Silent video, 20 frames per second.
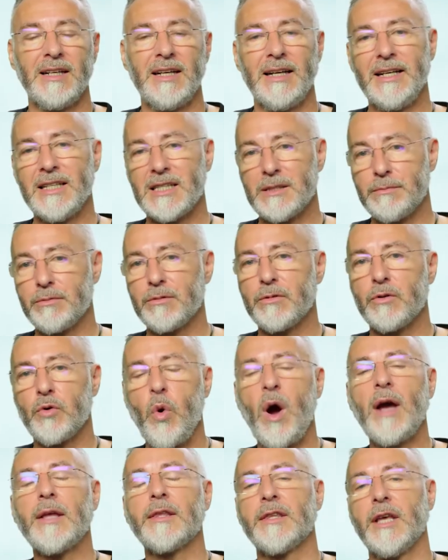it's
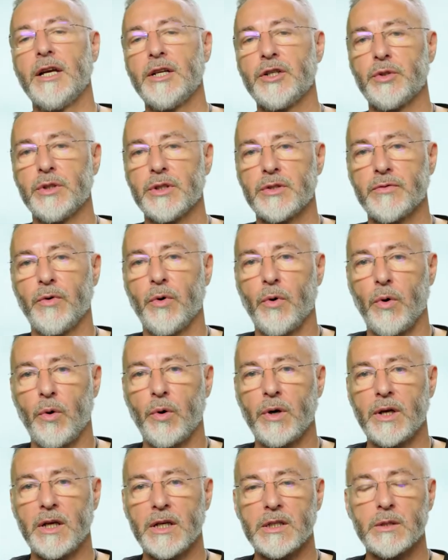quite dangerous for
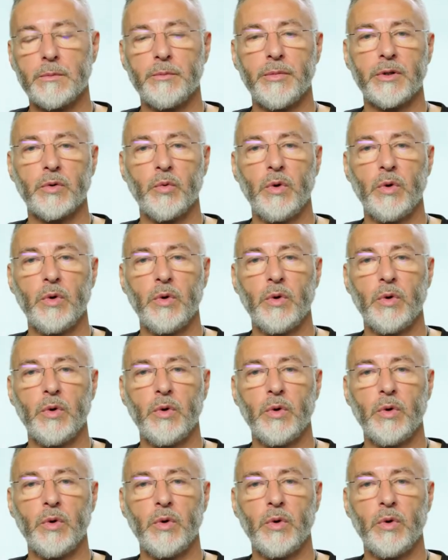orcas, but